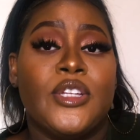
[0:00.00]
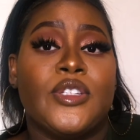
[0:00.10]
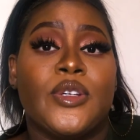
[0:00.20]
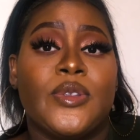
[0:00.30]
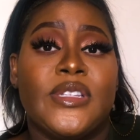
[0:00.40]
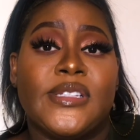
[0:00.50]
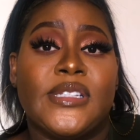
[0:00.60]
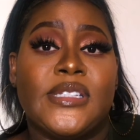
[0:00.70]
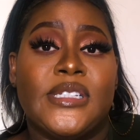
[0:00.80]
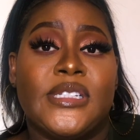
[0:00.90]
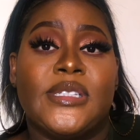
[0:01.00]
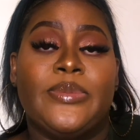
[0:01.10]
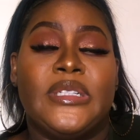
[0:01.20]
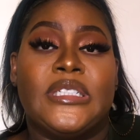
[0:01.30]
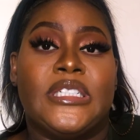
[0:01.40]
So this is just
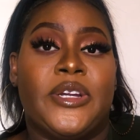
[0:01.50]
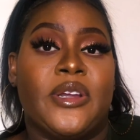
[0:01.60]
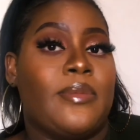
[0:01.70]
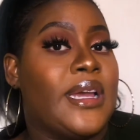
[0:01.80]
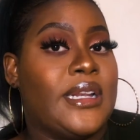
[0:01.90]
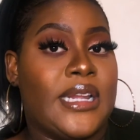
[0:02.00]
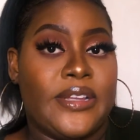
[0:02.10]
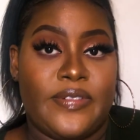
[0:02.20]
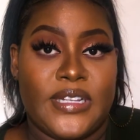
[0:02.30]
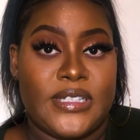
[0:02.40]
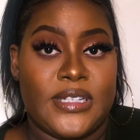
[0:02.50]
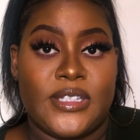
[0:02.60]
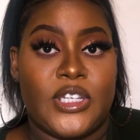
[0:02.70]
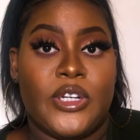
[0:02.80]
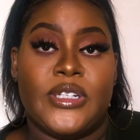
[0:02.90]
me sharing my life
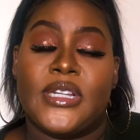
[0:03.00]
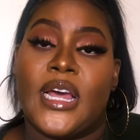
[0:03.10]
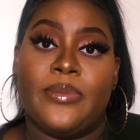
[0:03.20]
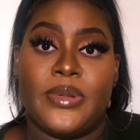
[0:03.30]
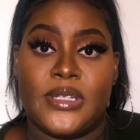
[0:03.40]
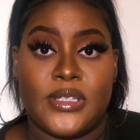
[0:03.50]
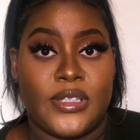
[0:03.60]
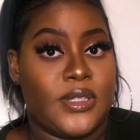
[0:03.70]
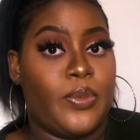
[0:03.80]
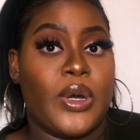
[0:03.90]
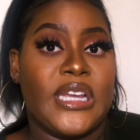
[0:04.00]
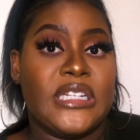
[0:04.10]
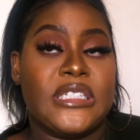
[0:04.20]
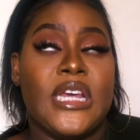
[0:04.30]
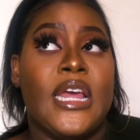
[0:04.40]
lessons learned up until this
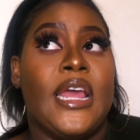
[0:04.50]
point.